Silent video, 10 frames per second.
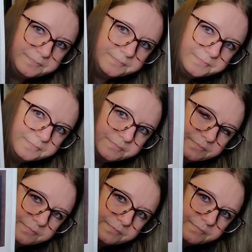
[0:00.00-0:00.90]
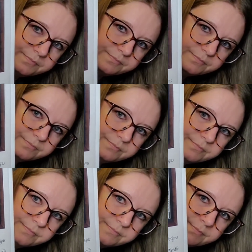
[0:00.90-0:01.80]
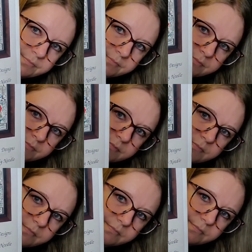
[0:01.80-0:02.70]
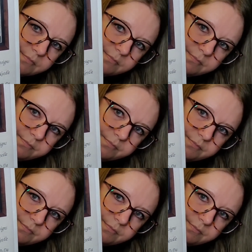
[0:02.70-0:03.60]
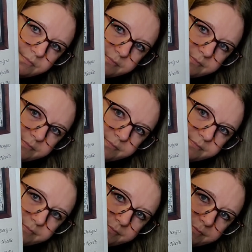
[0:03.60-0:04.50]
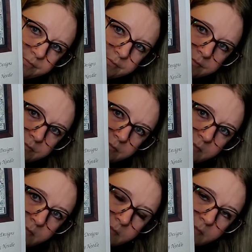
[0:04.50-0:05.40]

Nobody speaks.